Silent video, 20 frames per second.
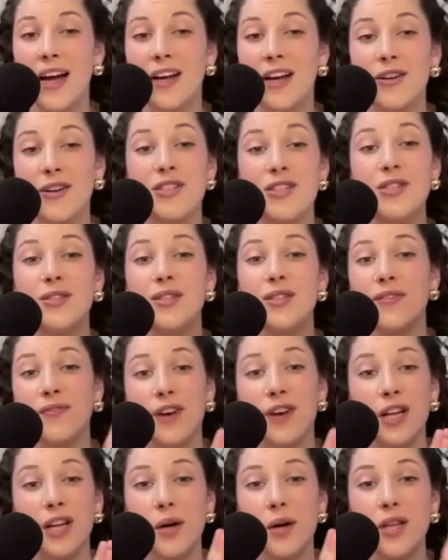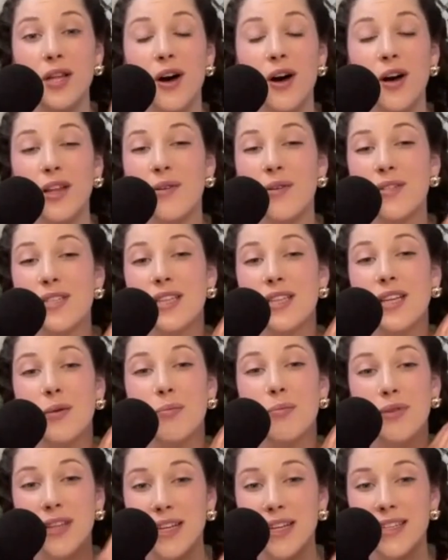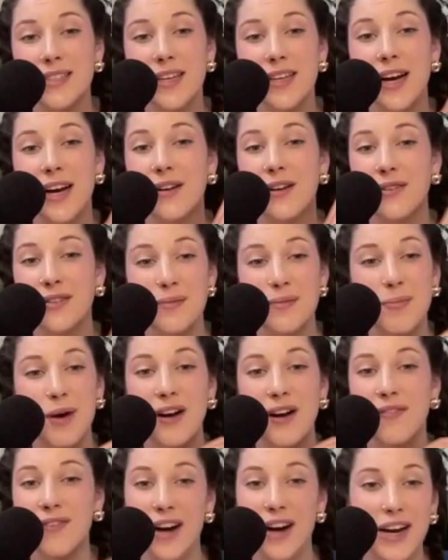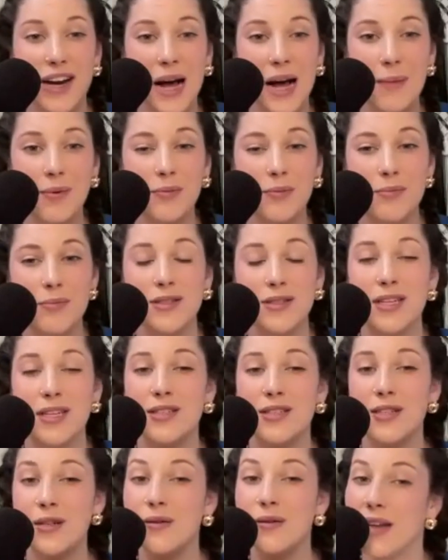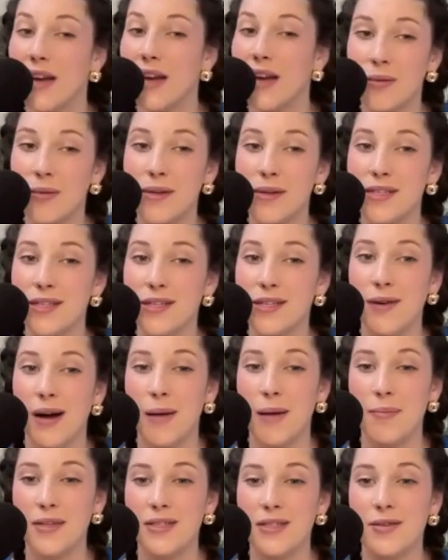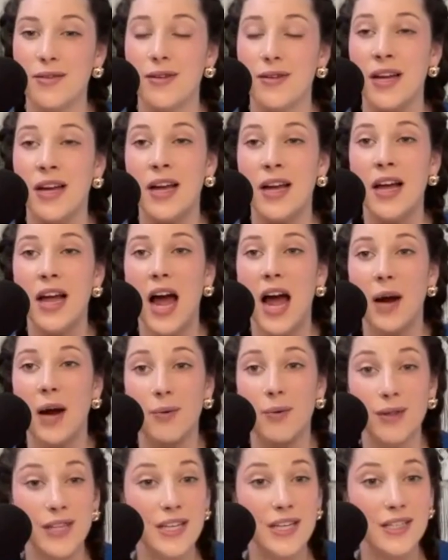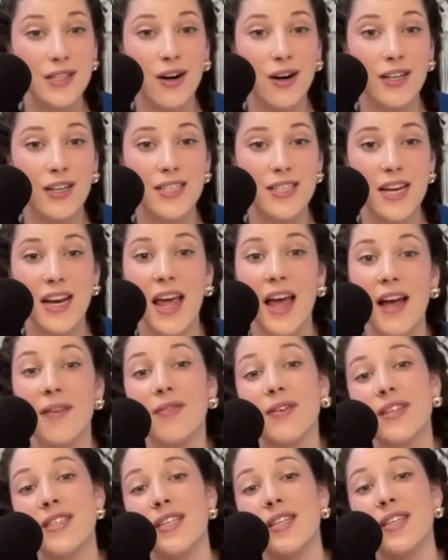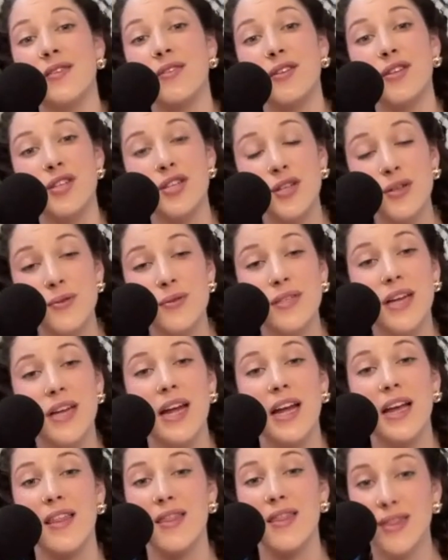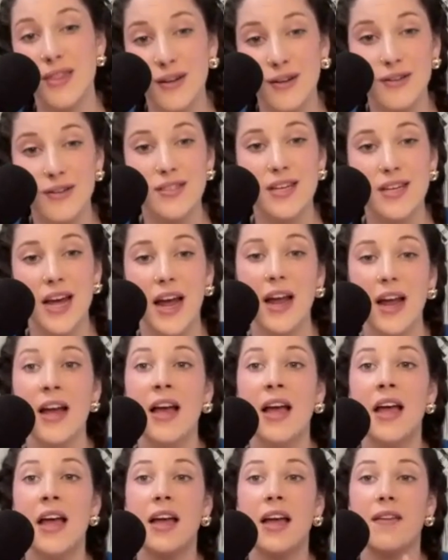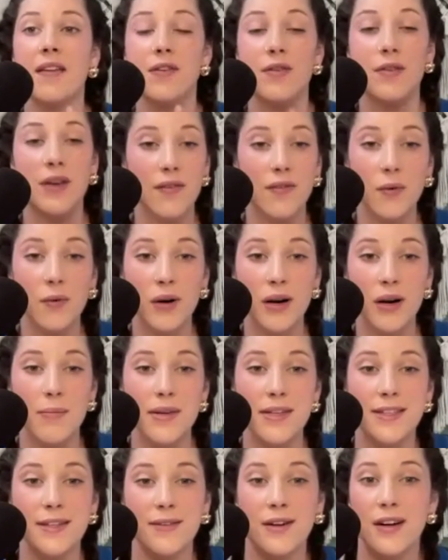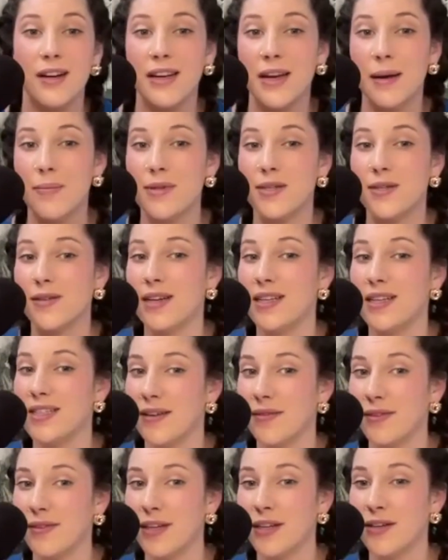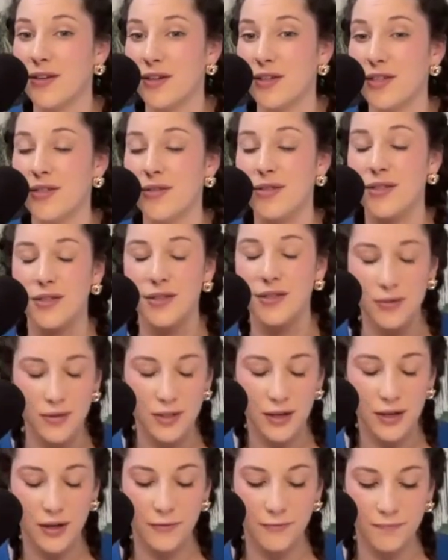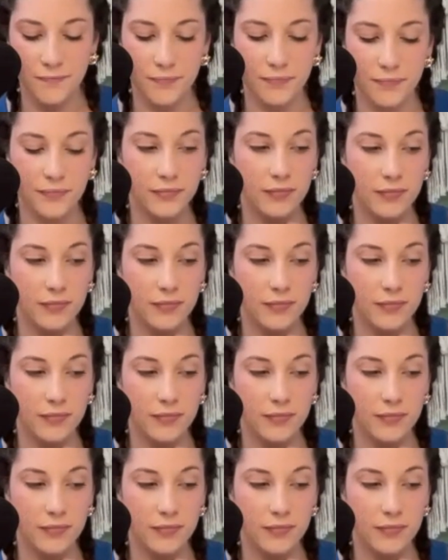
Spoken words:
I encourage you to follow along. There's a little plus sign on Spotify and Apple Music so you never miss a new episode. I release content every single Tuesday and Thursday. If you never want to miss out on an episode, I definitely encourage you to do so.